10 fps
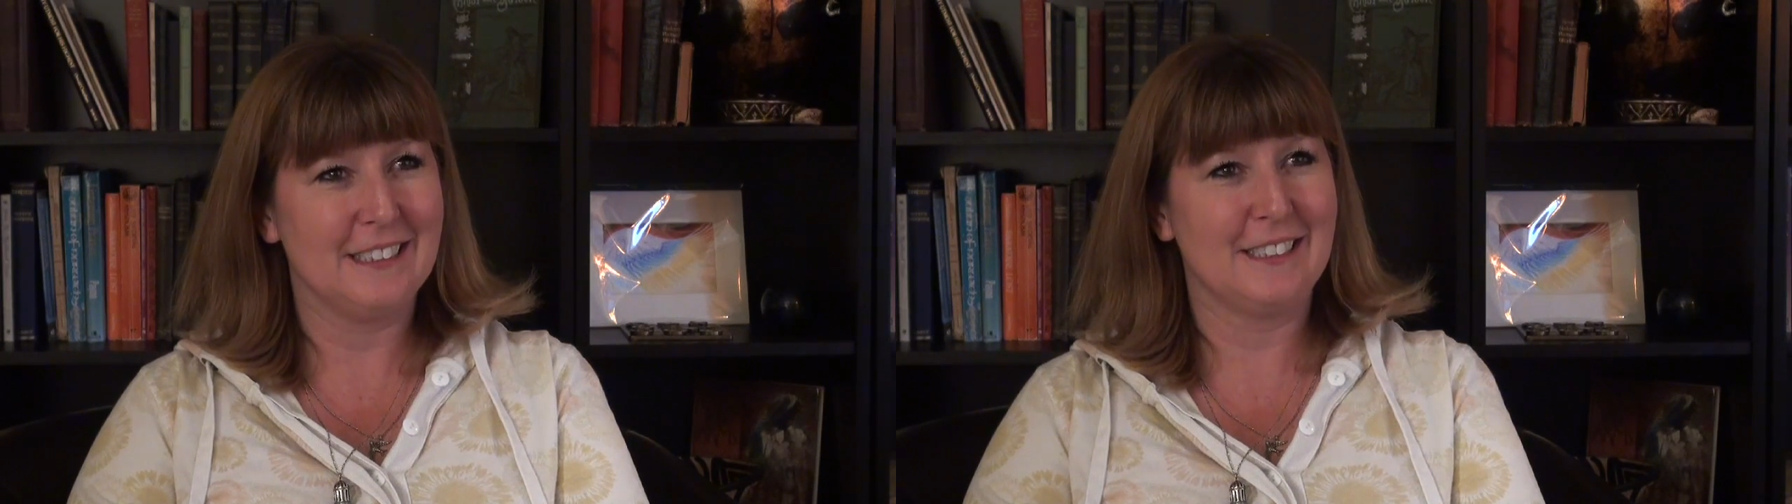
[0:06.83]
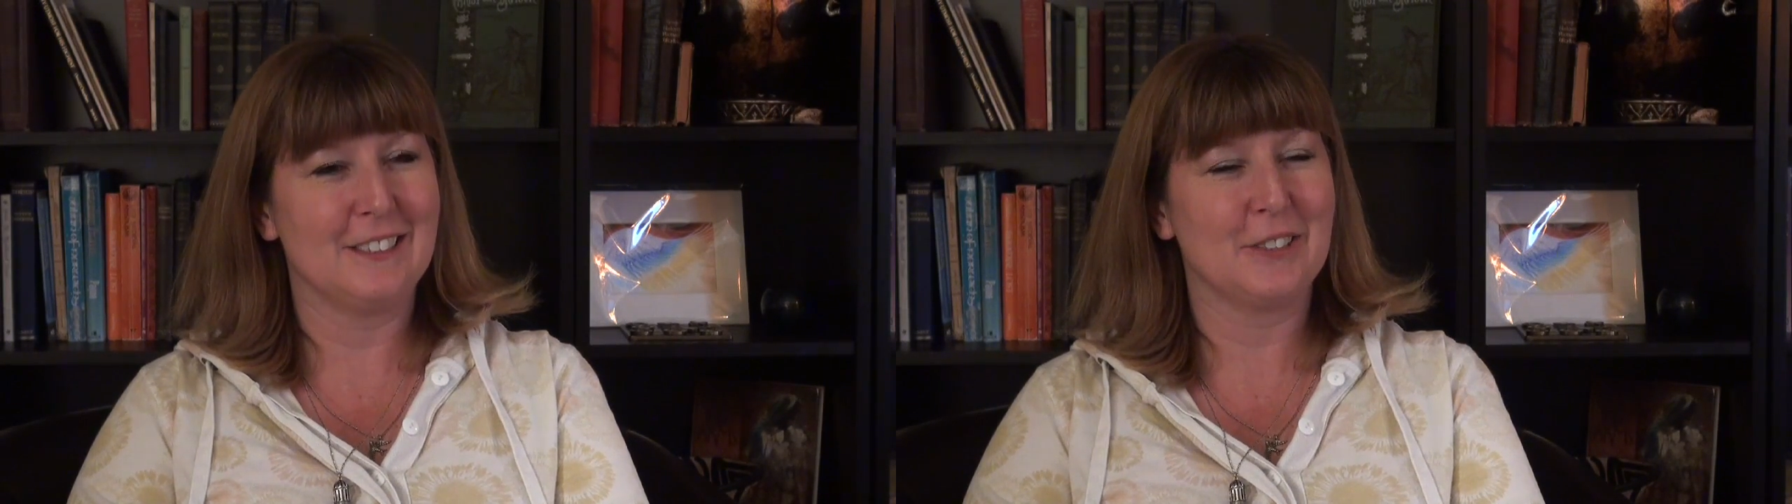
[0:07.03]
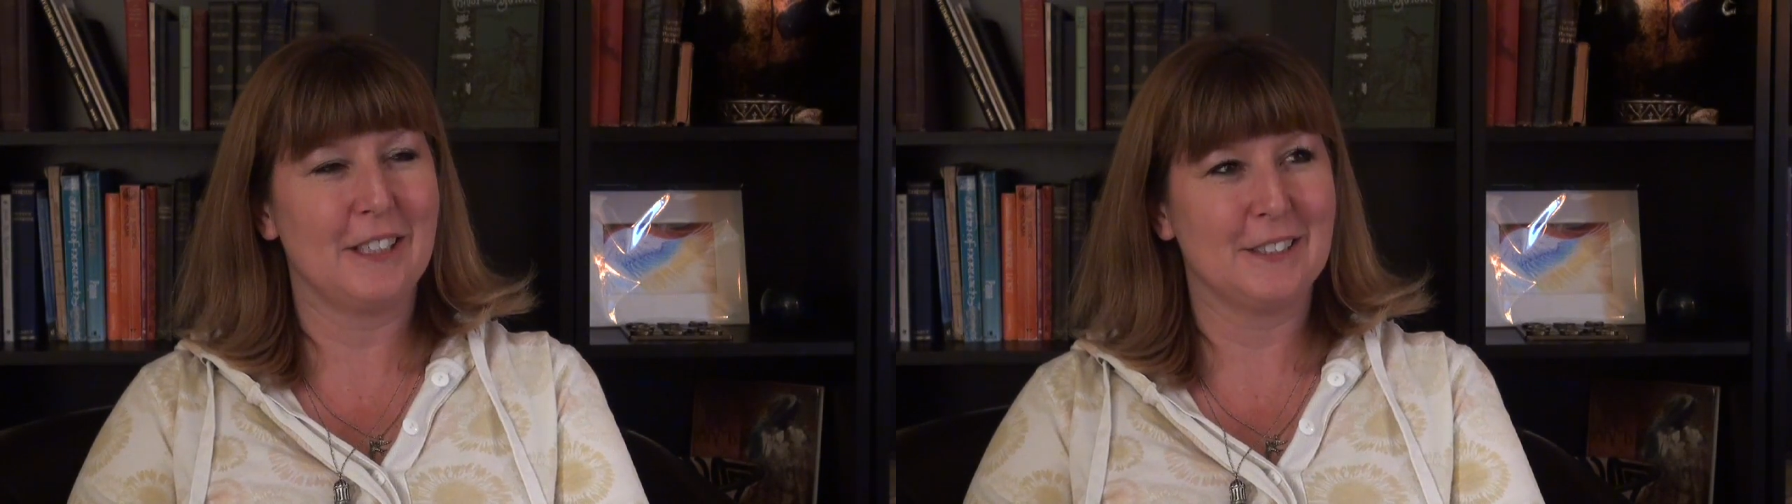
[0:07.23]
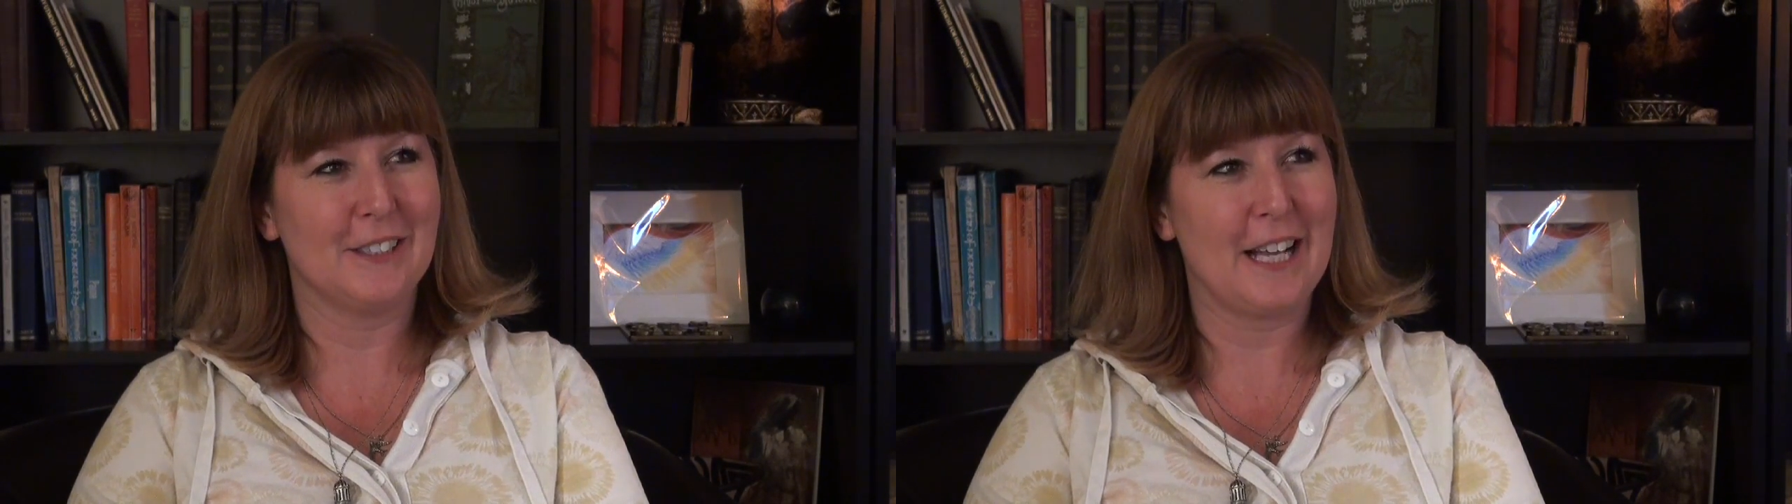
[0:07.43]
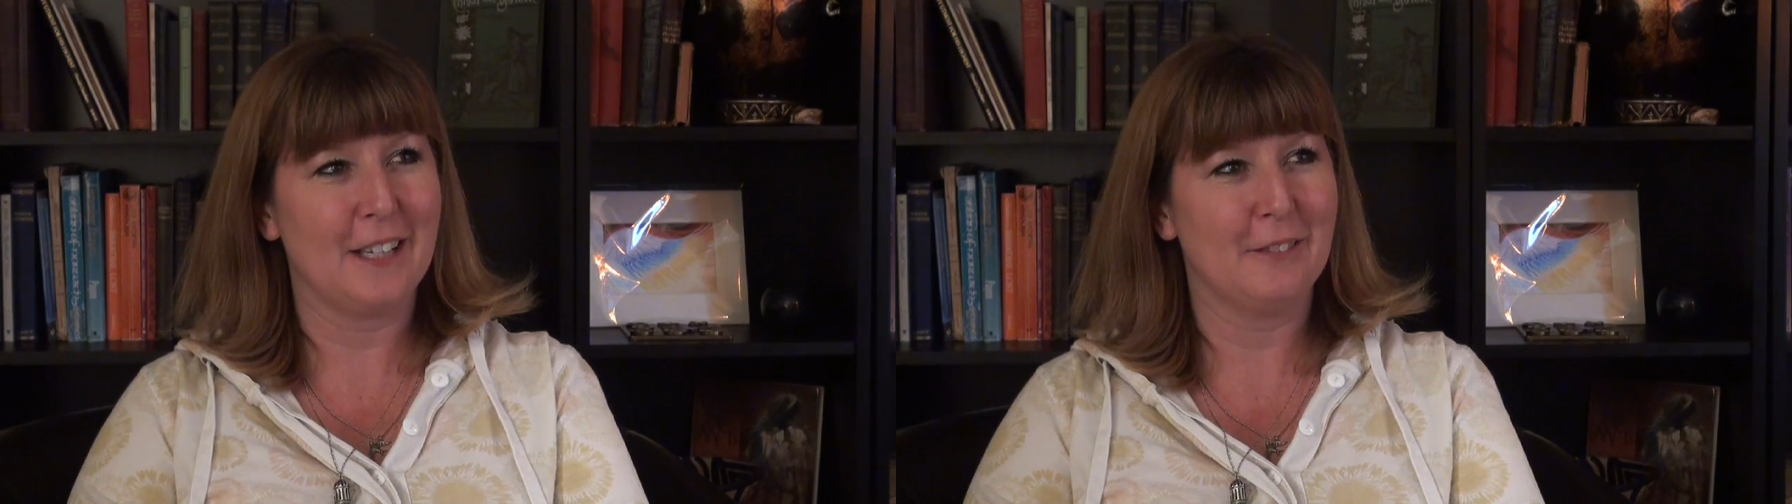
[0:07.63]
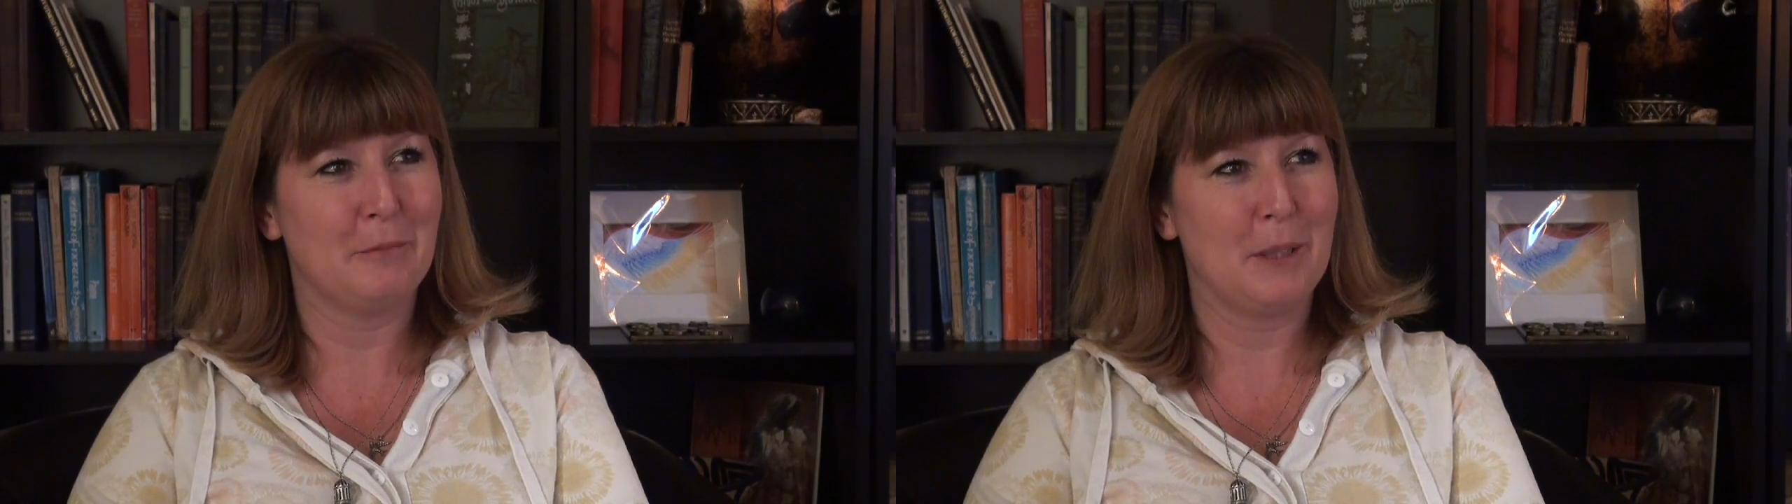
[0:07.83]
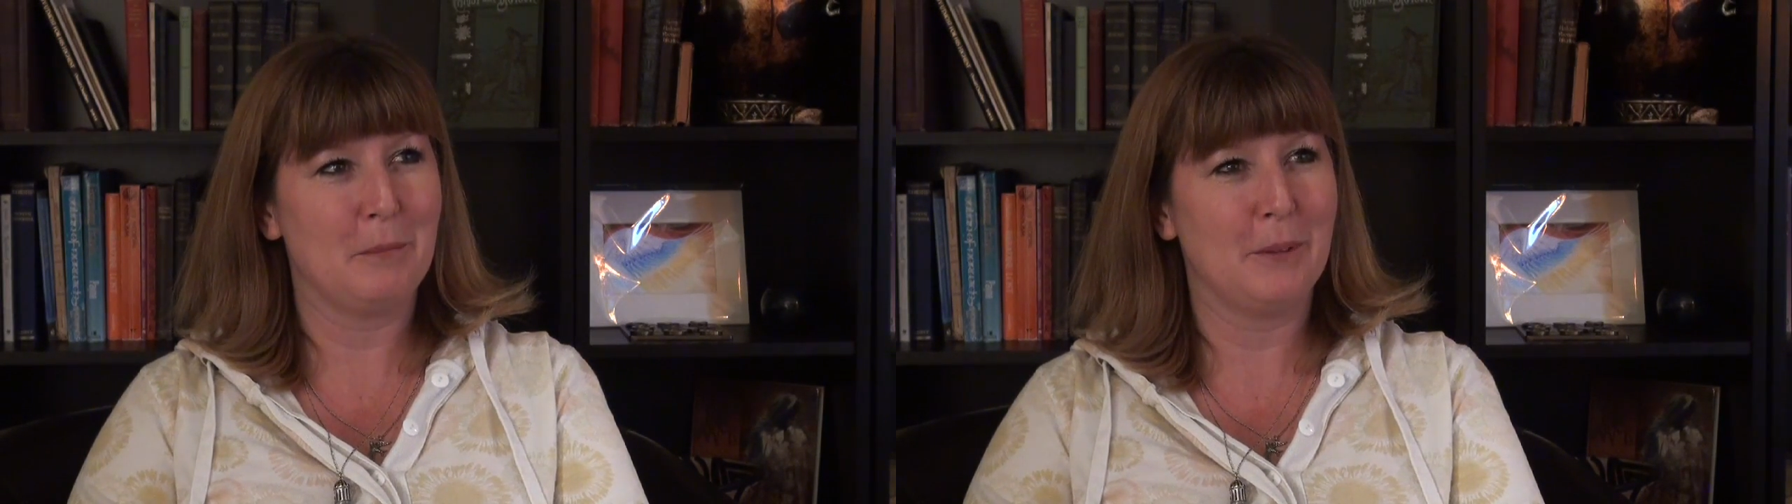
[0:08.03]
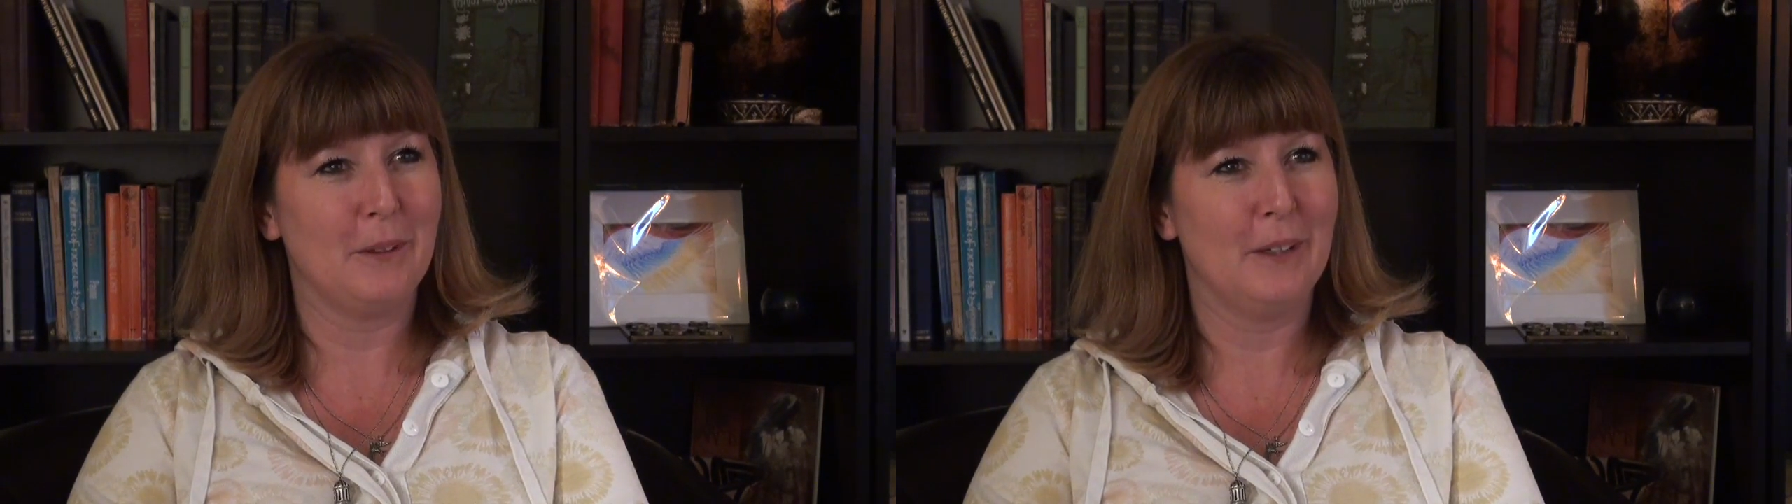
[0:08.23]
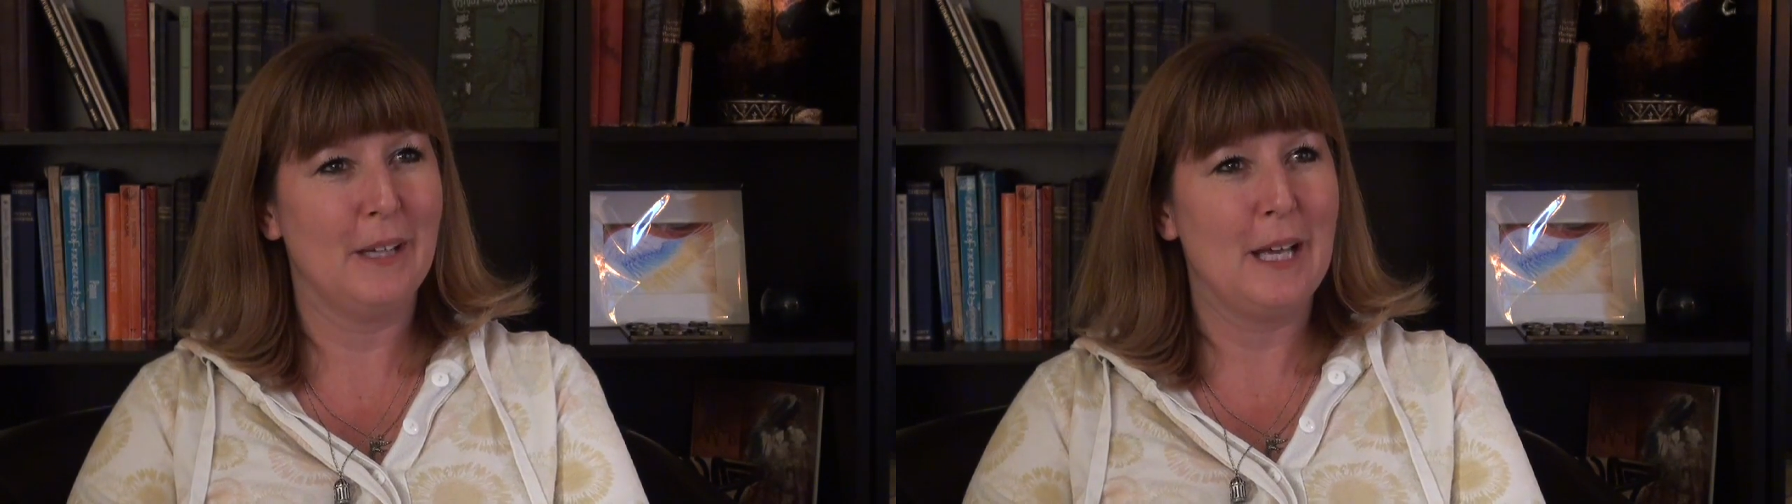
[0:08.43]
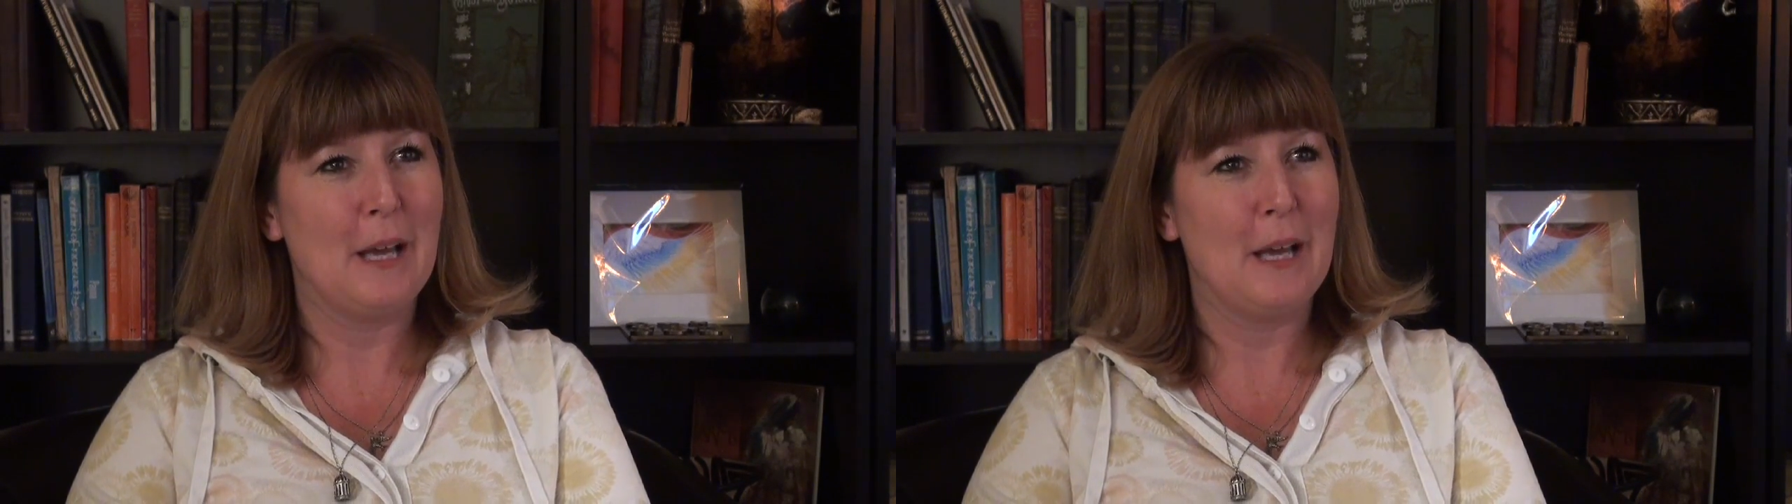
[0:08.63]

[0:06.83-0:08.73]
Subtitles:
dig the treasure out of people,